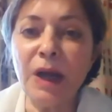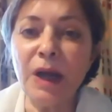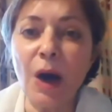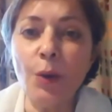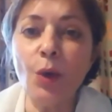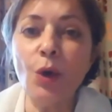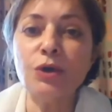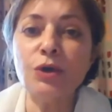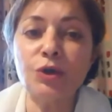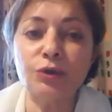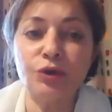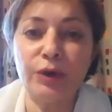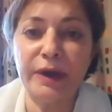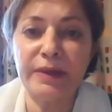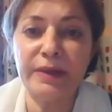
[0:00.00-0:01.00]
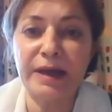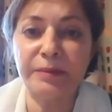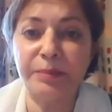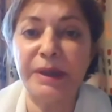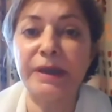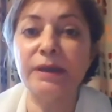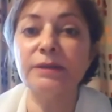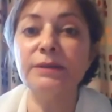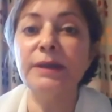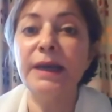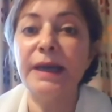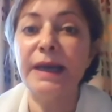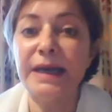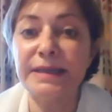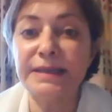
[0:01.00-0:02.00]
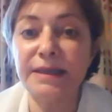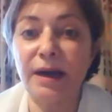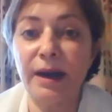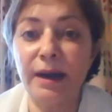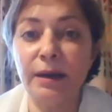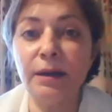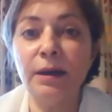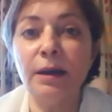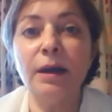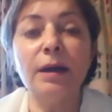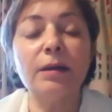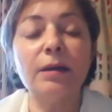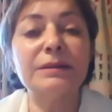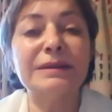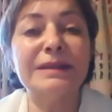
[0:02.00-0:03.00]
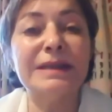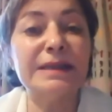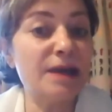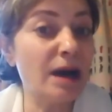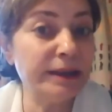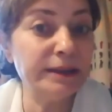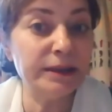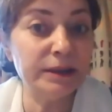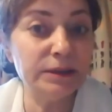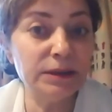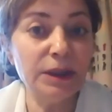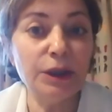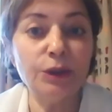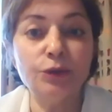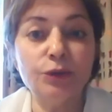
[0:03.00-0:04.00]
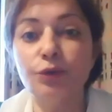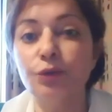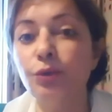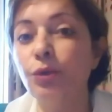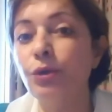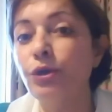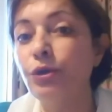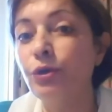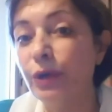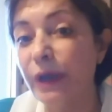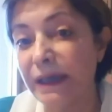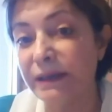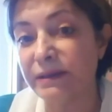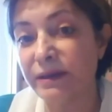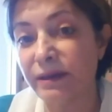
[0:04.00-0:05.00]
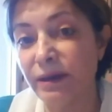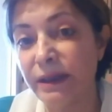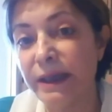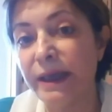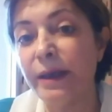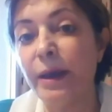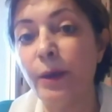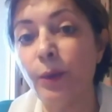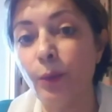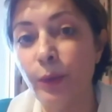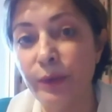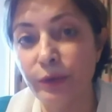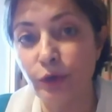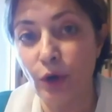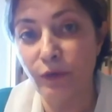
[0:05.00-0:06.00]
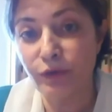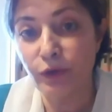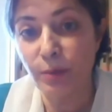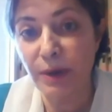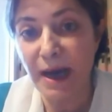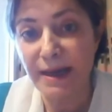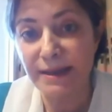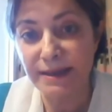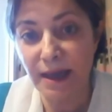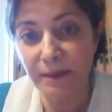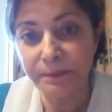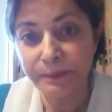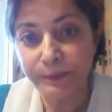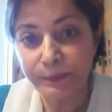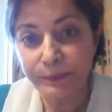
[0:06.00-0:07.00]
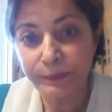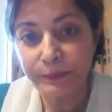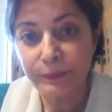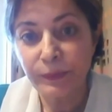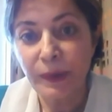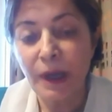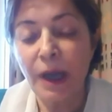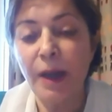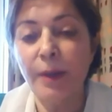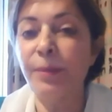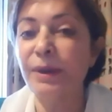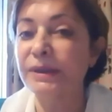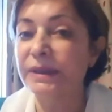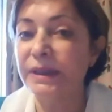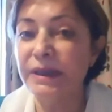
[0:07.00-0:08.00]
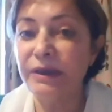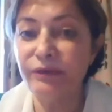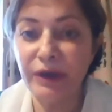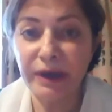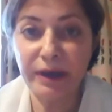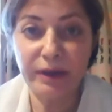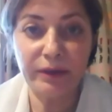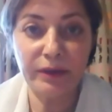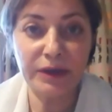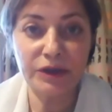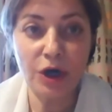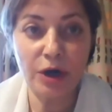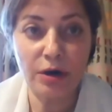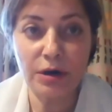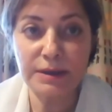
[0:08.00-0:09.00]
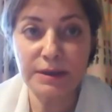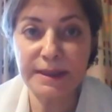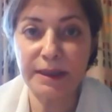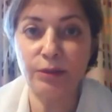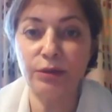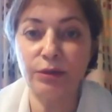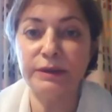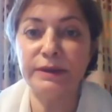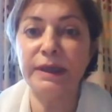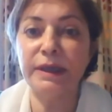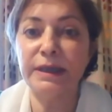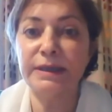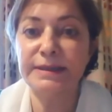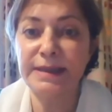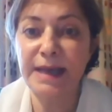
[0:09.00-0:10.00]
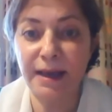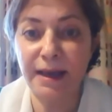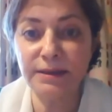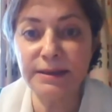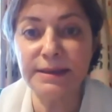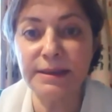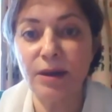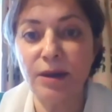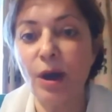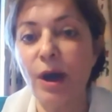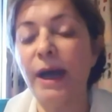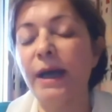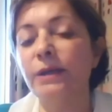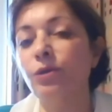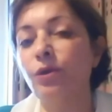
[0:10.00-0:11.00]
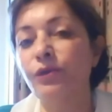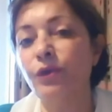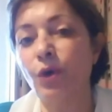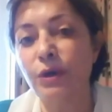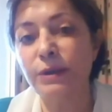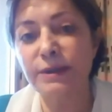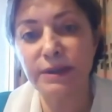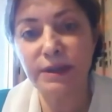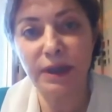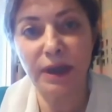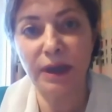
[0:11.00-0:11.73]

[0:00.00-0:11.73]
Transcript: Now, also during that period, Israel decided to unilaterally withdraw from Gaza, but leaving the general security in its hands. And of course,